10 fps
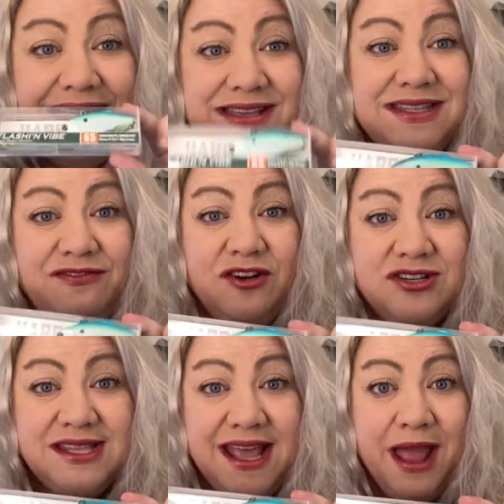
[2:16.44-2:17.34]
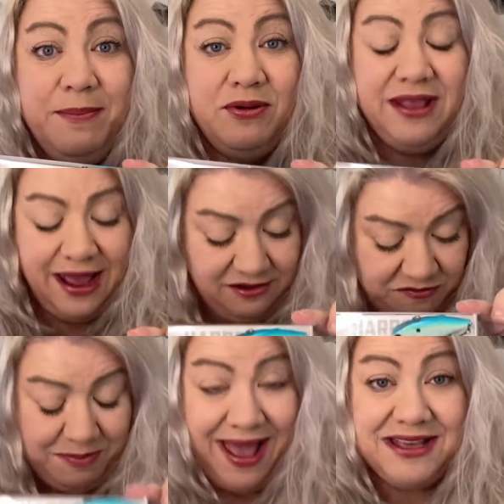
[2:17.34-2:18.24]
is the first thing I pulled out
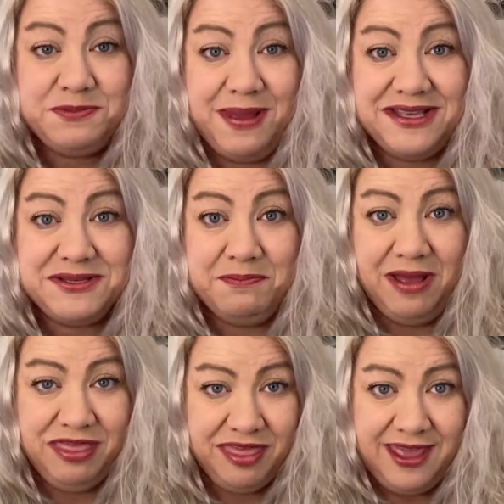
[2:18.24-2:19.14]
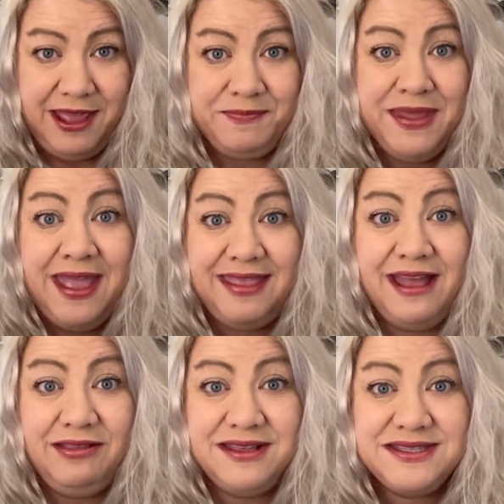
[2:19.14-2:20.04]
of Bass Baits Monthly.
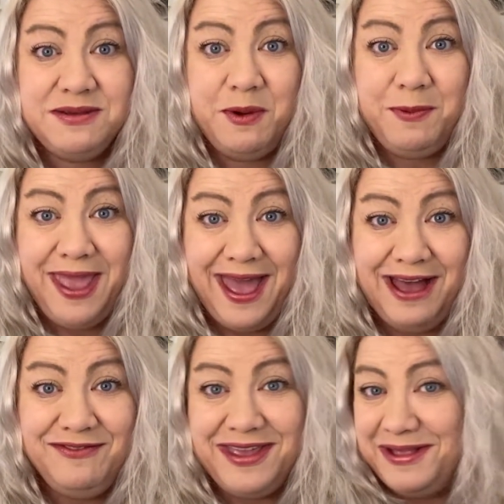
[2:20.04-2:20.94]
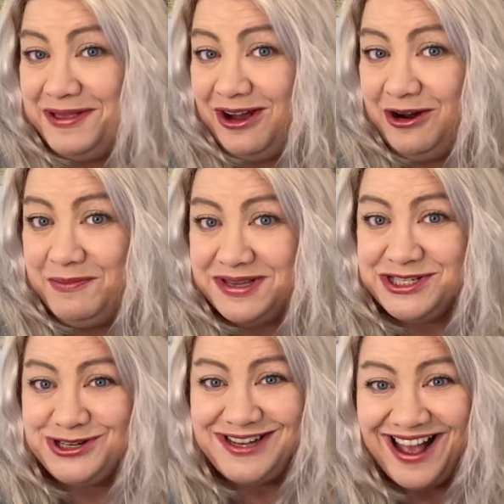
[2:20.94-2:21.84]
Now let's see what we have in our
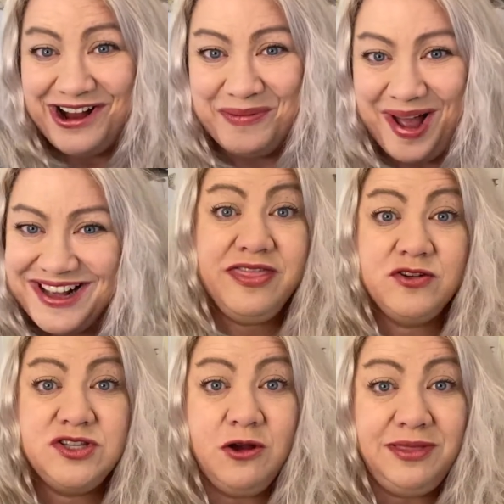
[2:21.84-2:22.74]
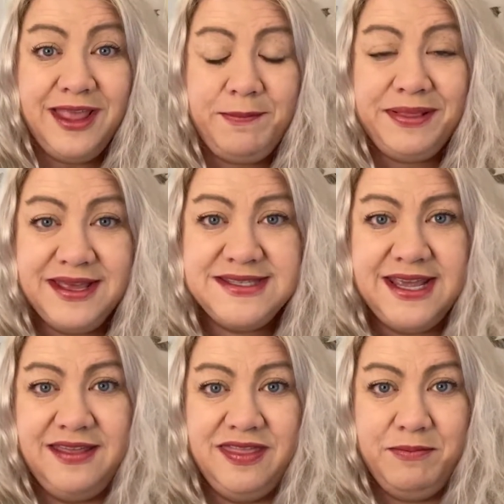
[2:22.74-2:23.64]
mystery tackle box. There's no lipless
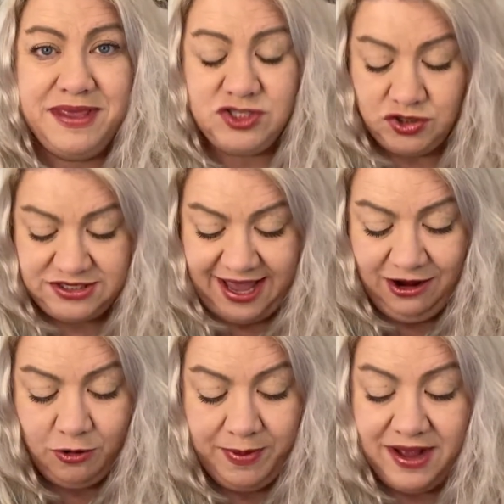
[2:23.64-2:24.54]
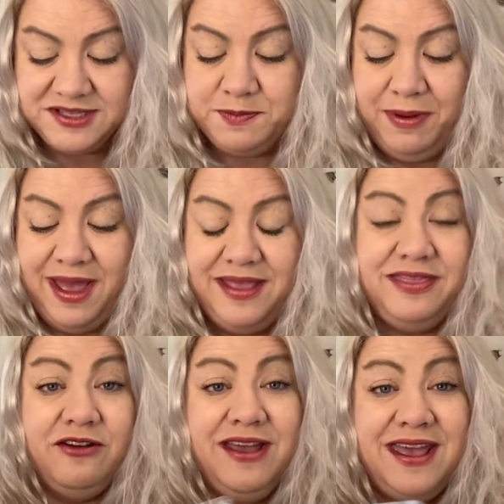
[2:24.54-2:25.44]
in the mystery tackle box, but
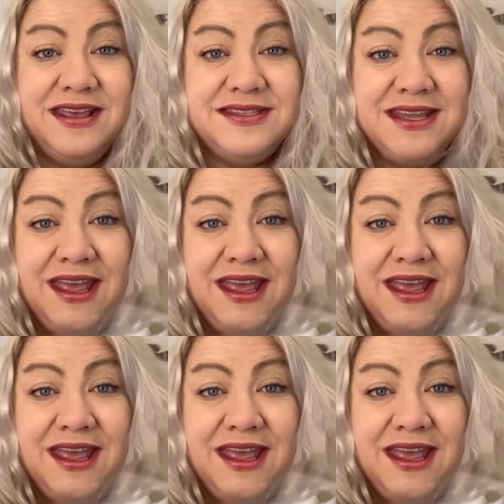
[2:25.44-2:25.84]
there is